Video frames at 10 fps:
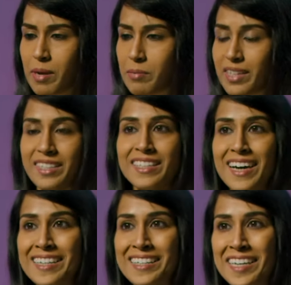my
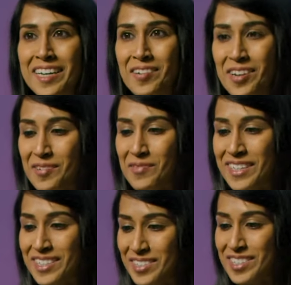multitasking all at
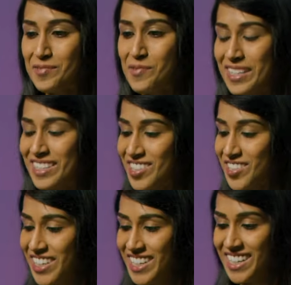once on this one
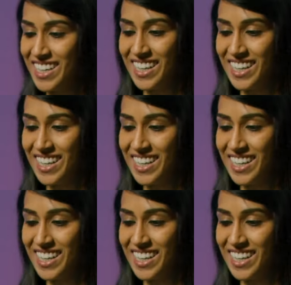screen.